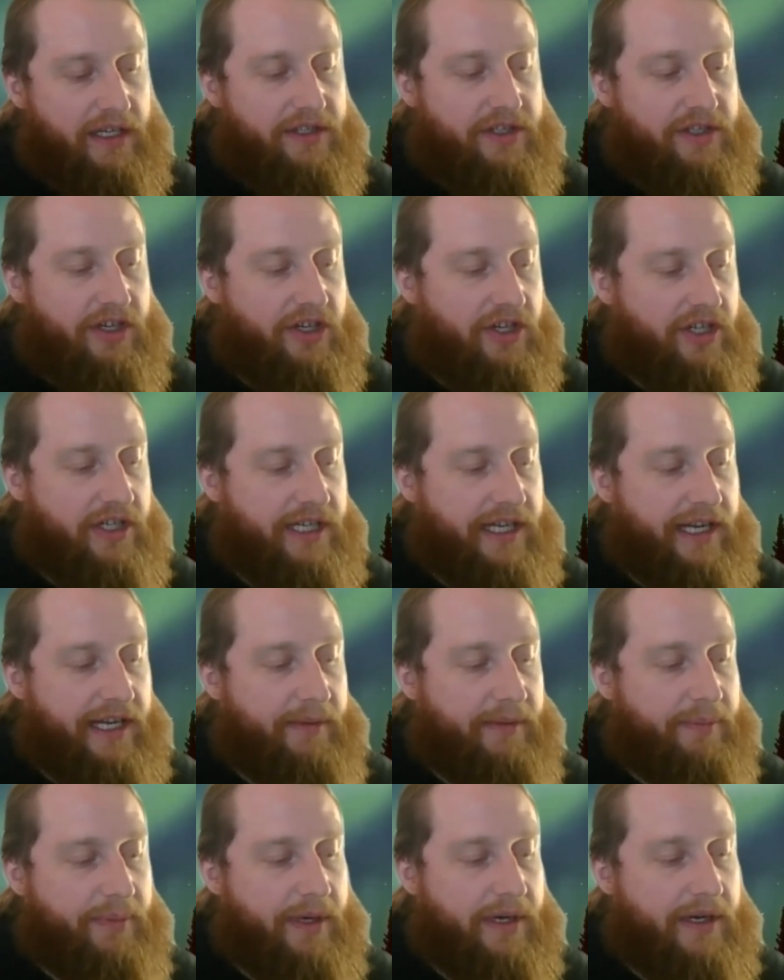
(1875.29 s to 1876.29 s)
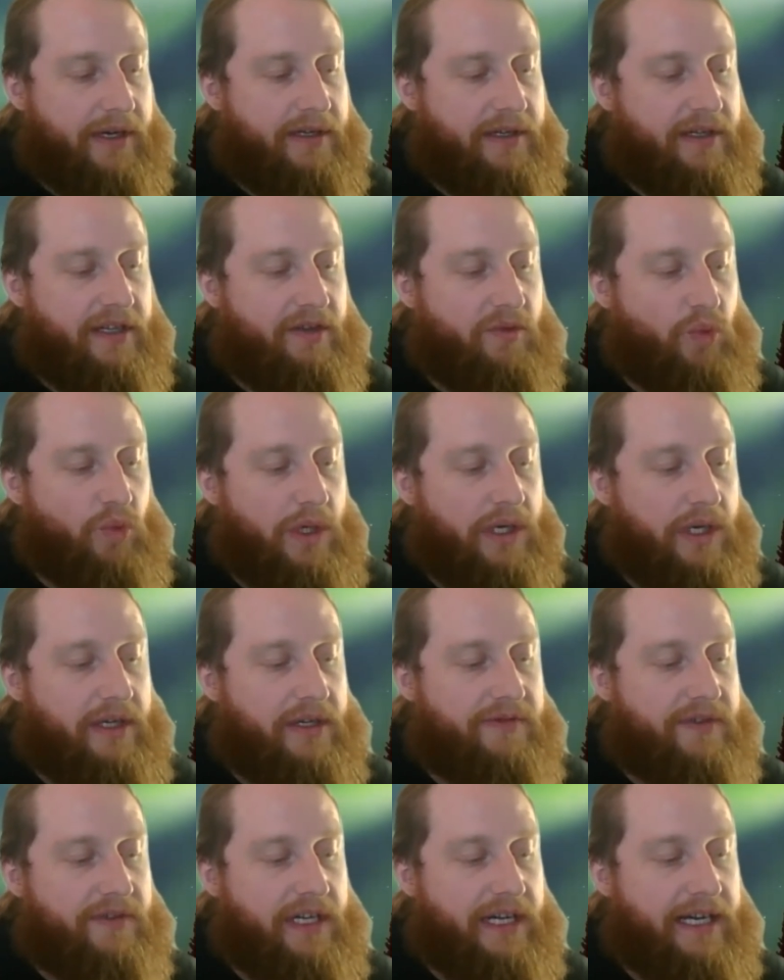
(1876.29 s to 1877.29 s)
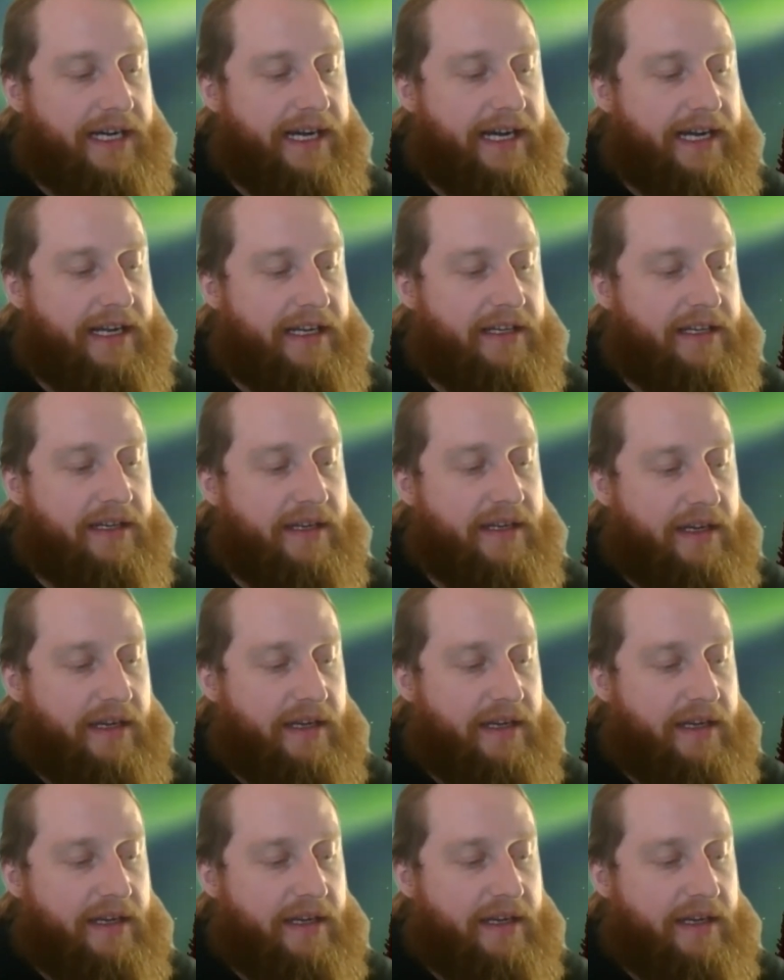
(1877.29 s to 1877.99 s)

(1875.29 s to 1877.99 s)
The hook came apart, and whatever I had